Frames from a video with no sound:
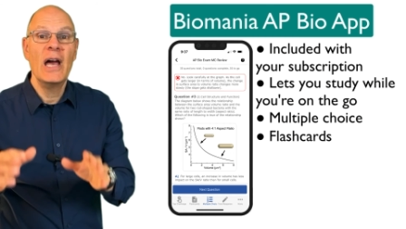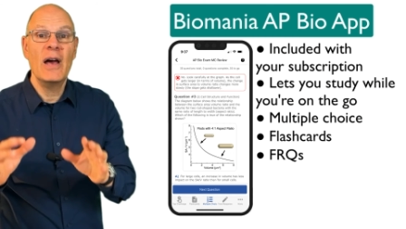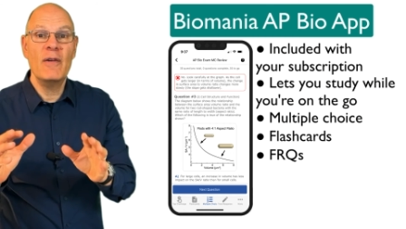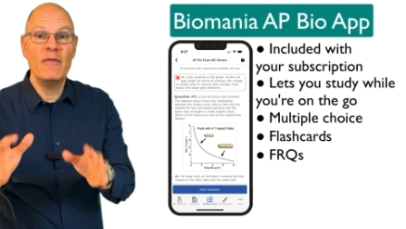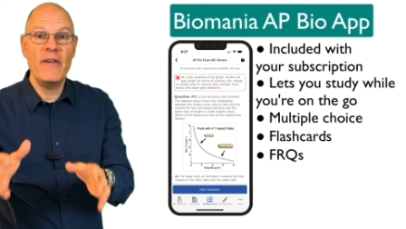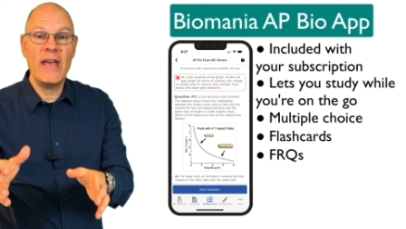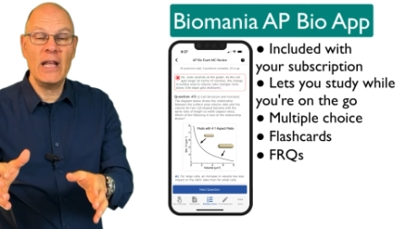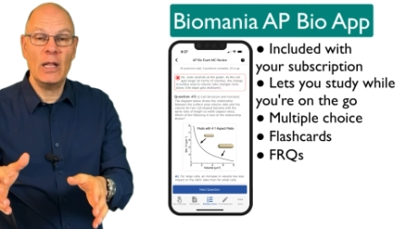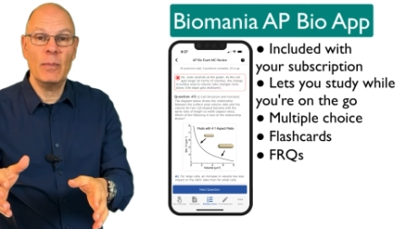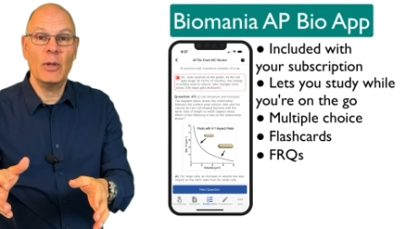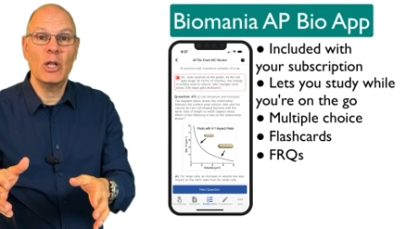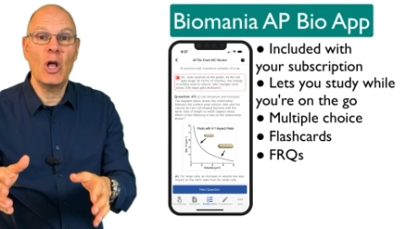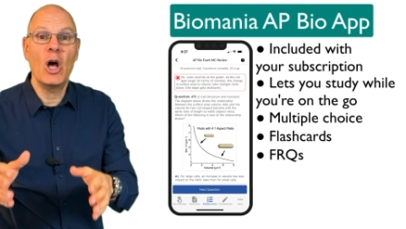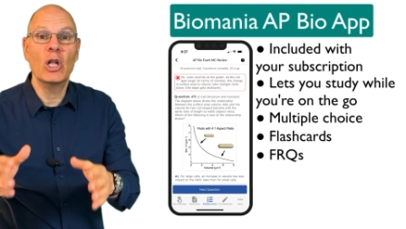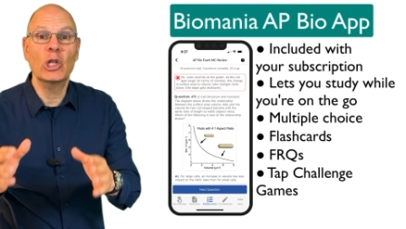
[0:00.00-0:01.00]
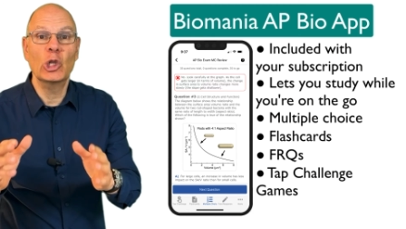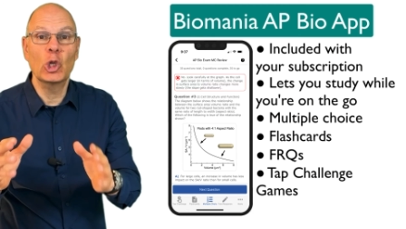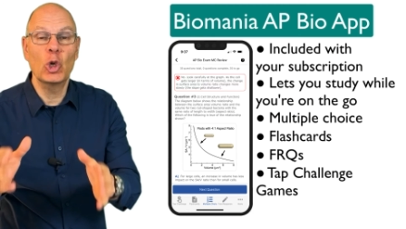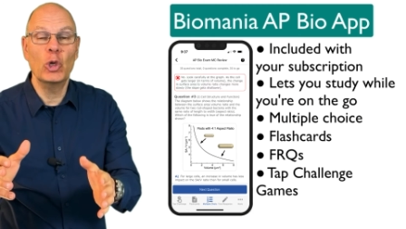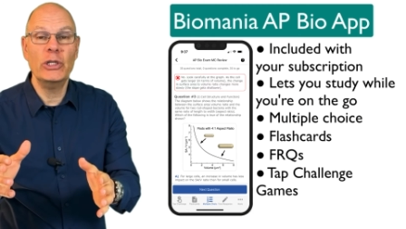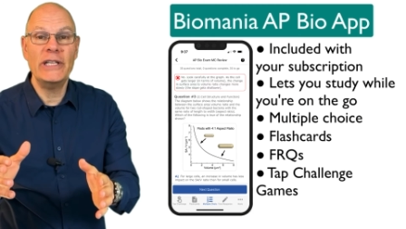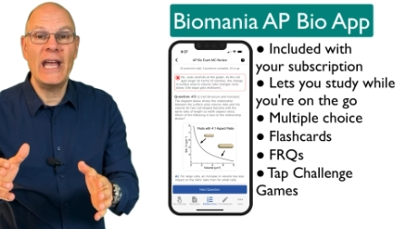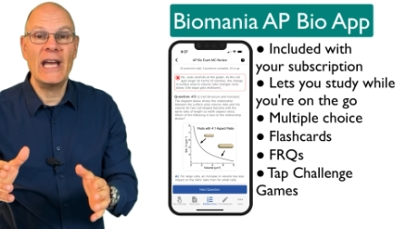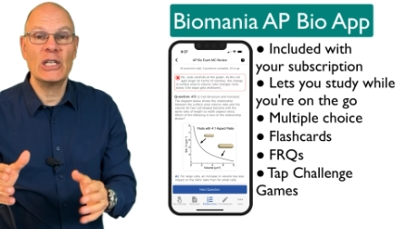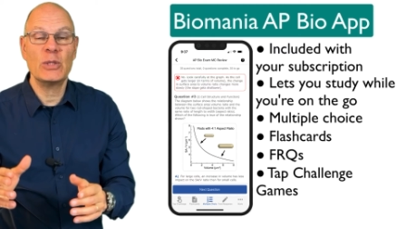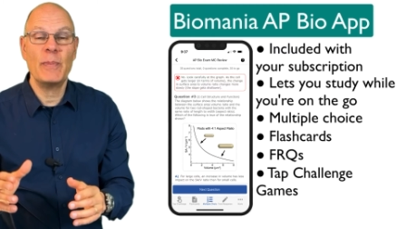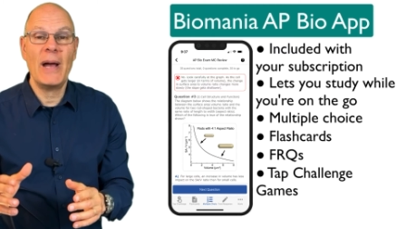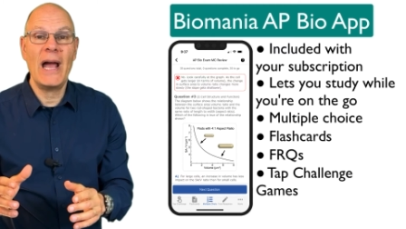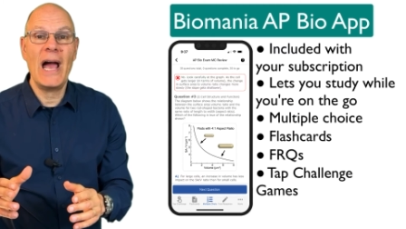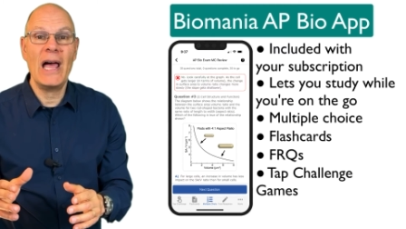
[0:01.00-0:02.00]
available on
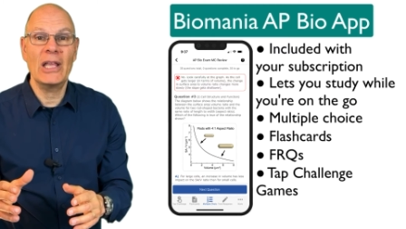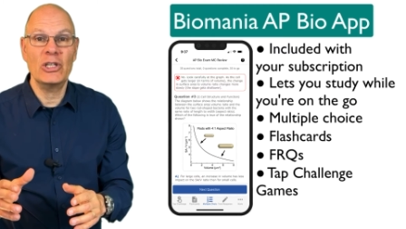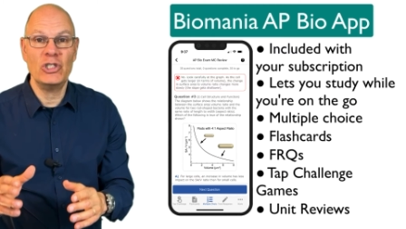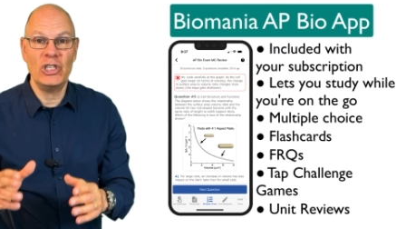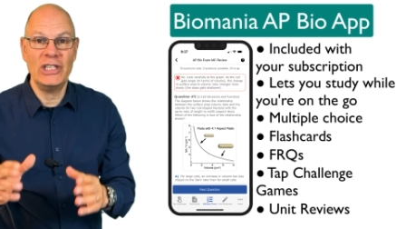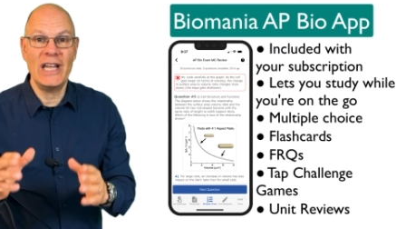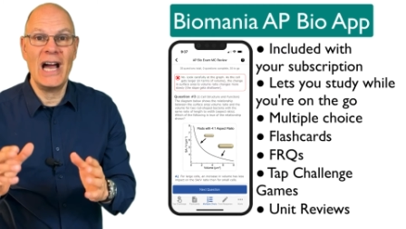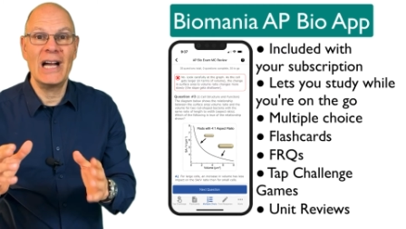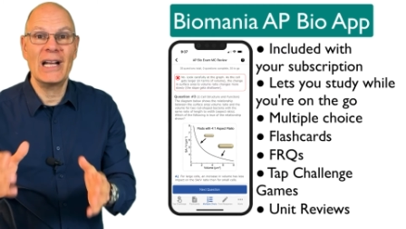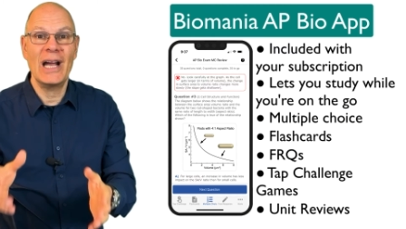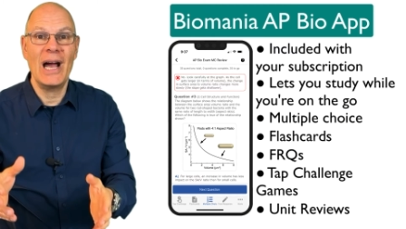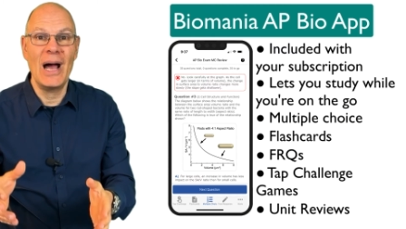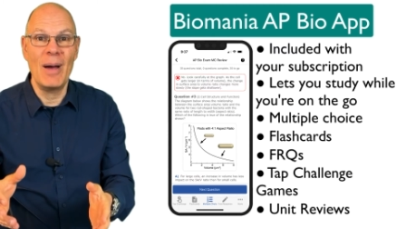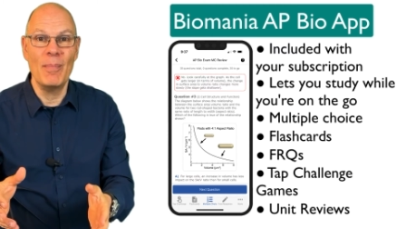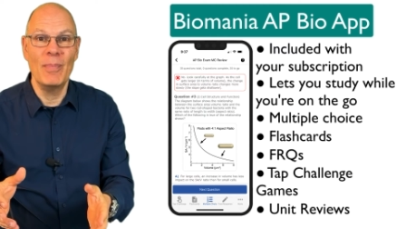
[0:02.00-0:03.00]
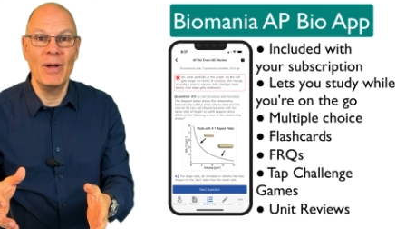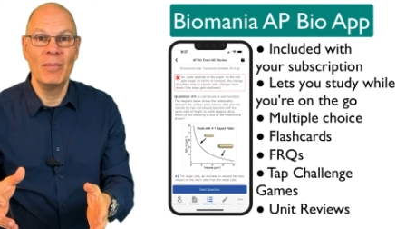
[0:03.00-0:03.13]
learn-biology.com.